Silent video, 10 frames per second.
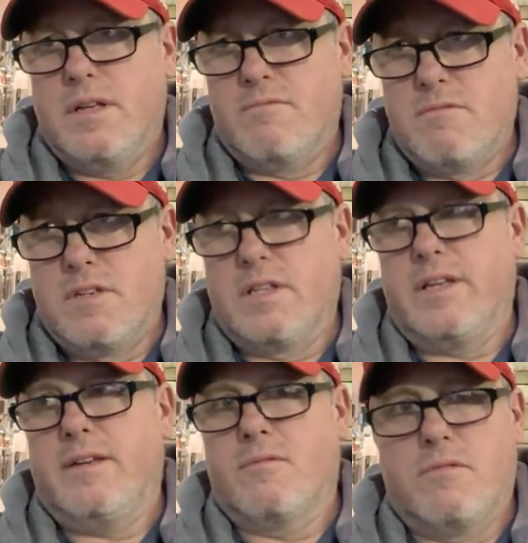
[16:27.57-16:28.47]
It
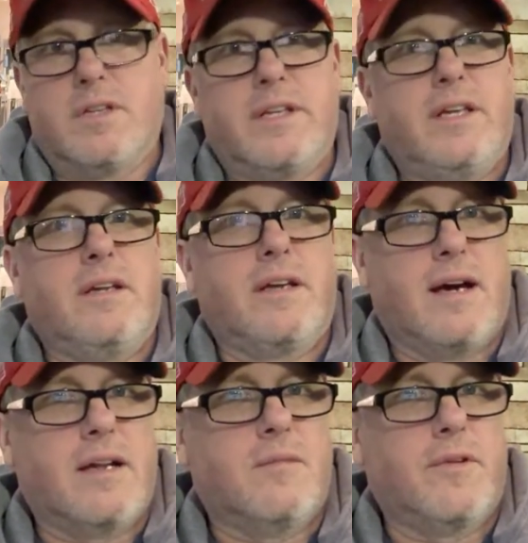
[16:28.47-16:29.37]
really, really
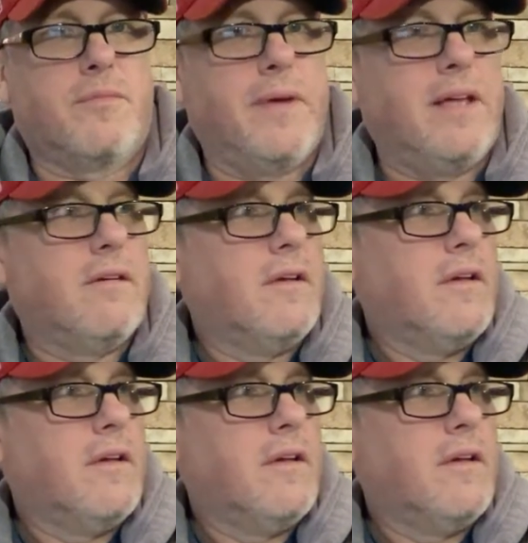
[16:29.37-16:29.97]
caught up with me.